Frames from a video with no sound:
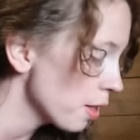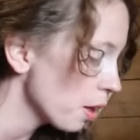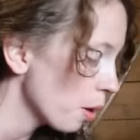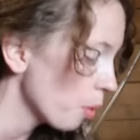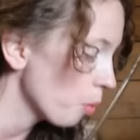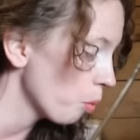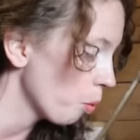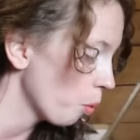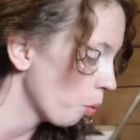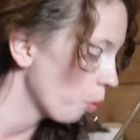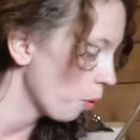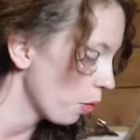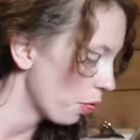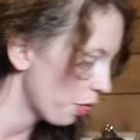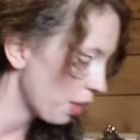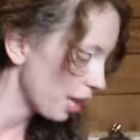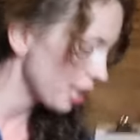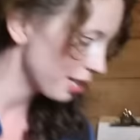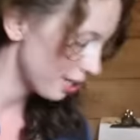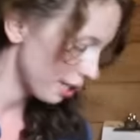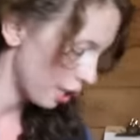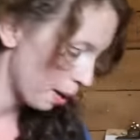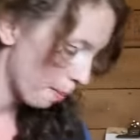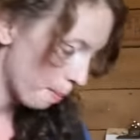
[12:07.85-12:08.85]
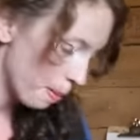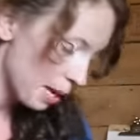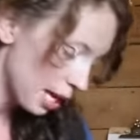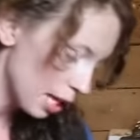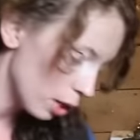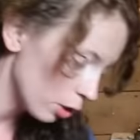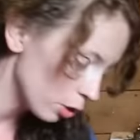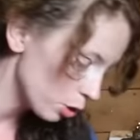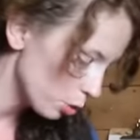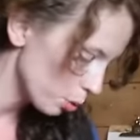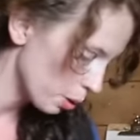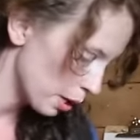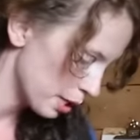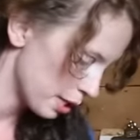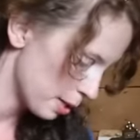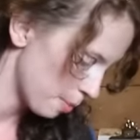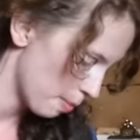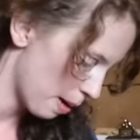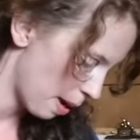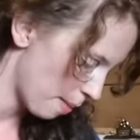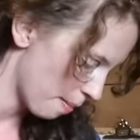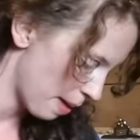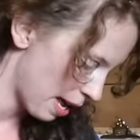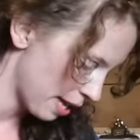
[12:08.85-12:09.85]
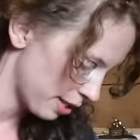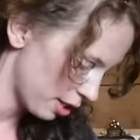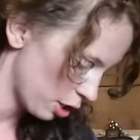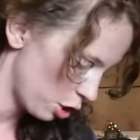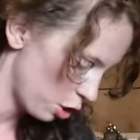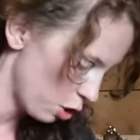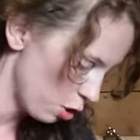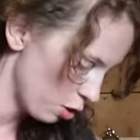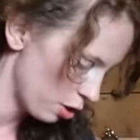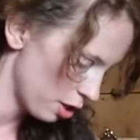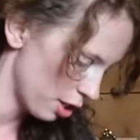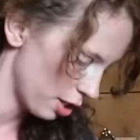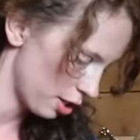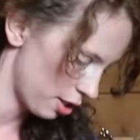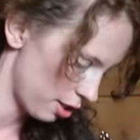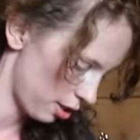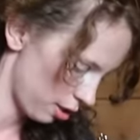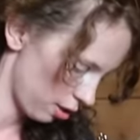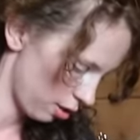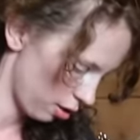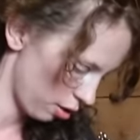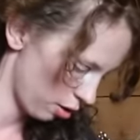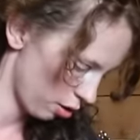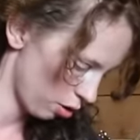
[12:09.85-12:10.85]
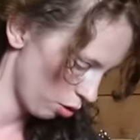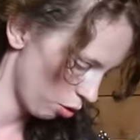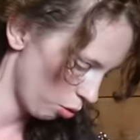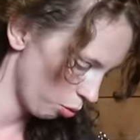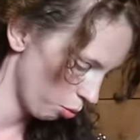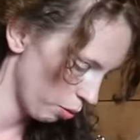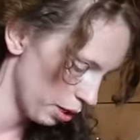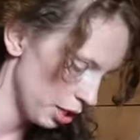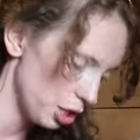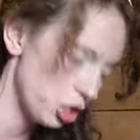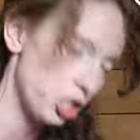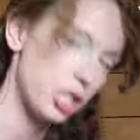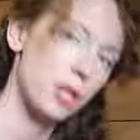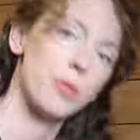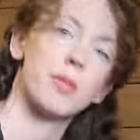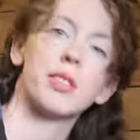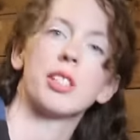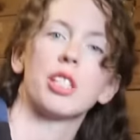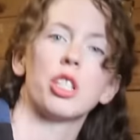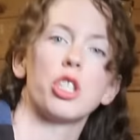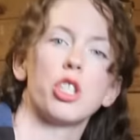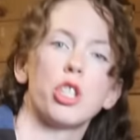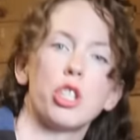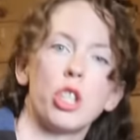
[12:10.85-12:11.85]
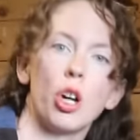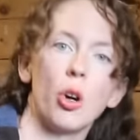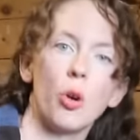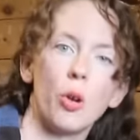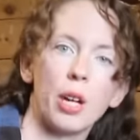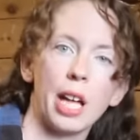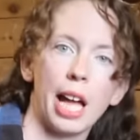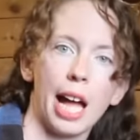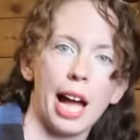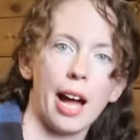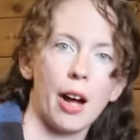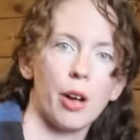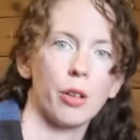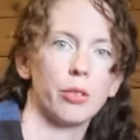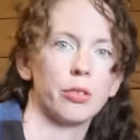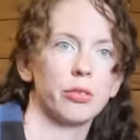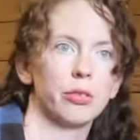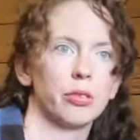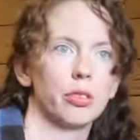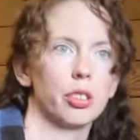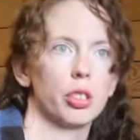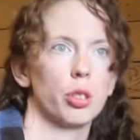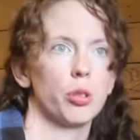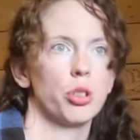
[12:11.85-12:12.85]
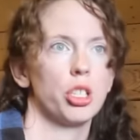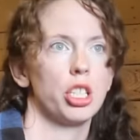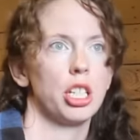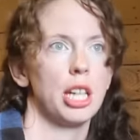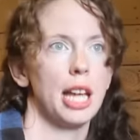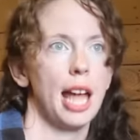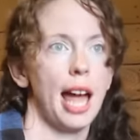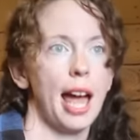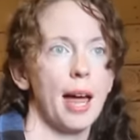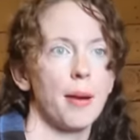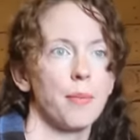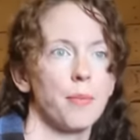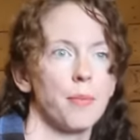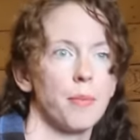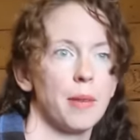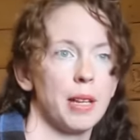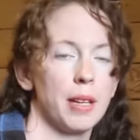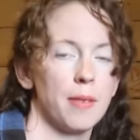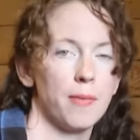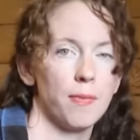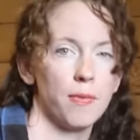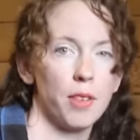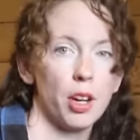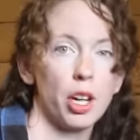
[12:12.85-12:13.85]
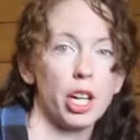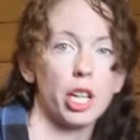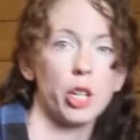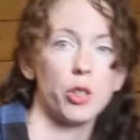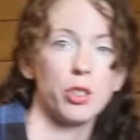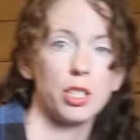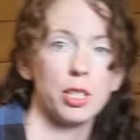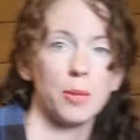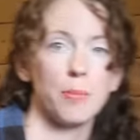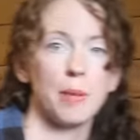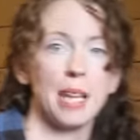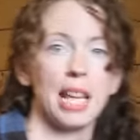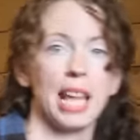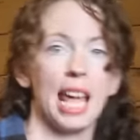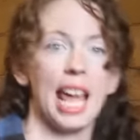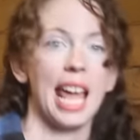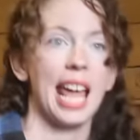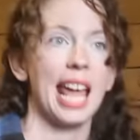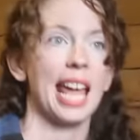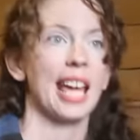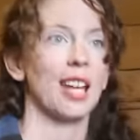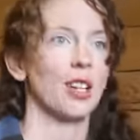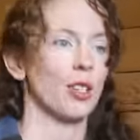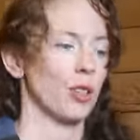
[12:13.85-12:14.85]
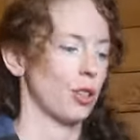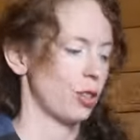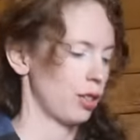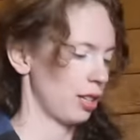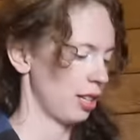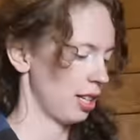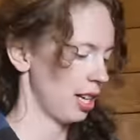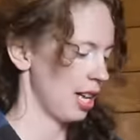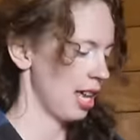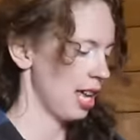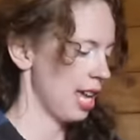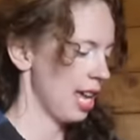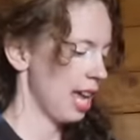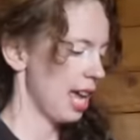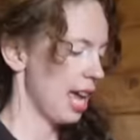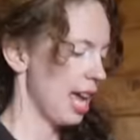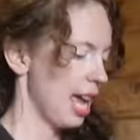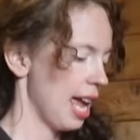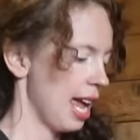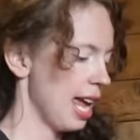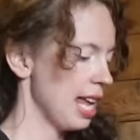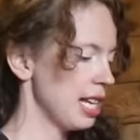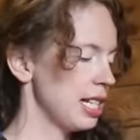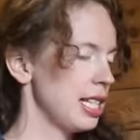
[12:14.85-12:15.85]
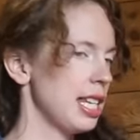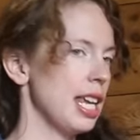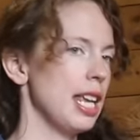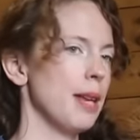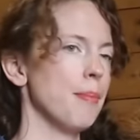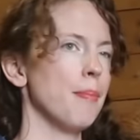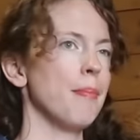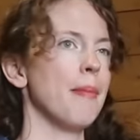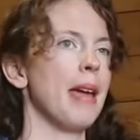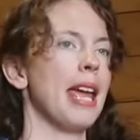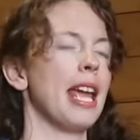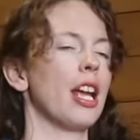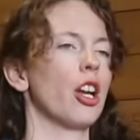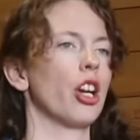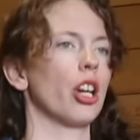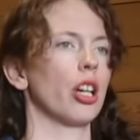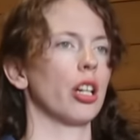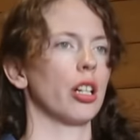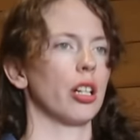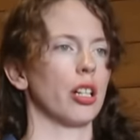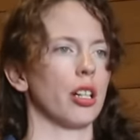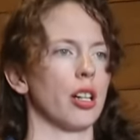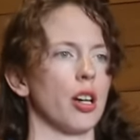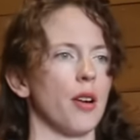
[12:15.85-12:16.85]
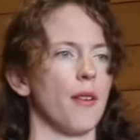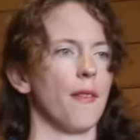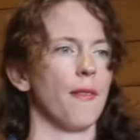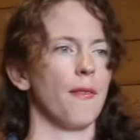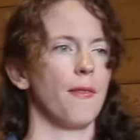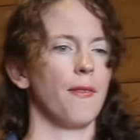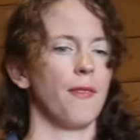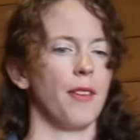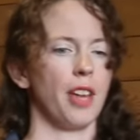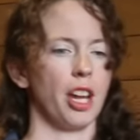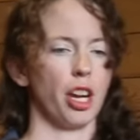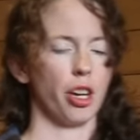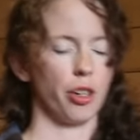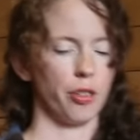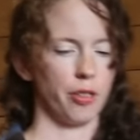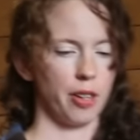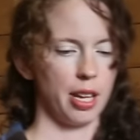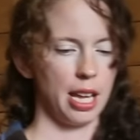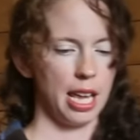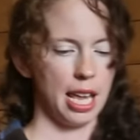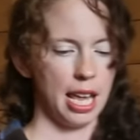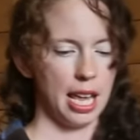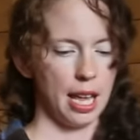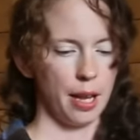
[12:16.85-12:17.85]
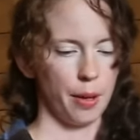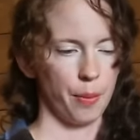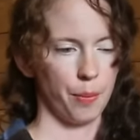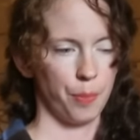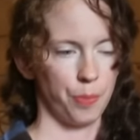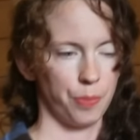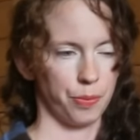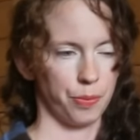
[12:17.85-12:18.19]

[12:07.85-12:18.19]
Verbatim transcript: of the things that appealed to us about Massachusetts was she was a show cow she had been very used to being handled. It did make her very,